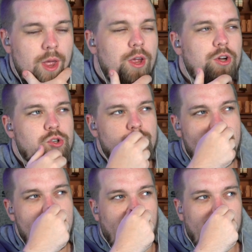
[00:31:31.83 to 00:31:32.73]
Because
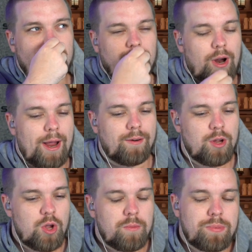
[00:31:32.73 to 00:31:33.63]
remember, right?
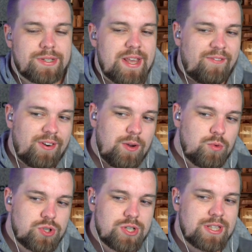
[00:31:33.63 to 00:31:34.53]
Persephone
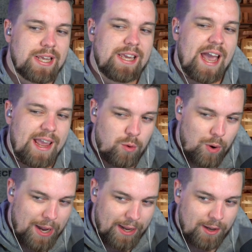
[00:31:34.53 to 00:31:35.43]
was just the
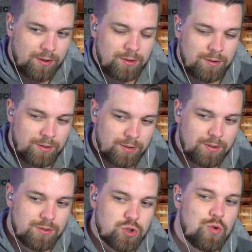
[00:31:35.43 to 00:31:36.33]
gateway
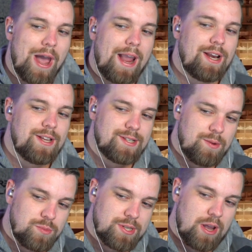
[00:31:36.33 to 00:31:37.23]
to Hades
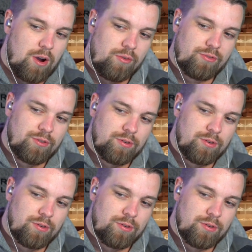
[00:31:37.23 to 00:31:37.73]
himself.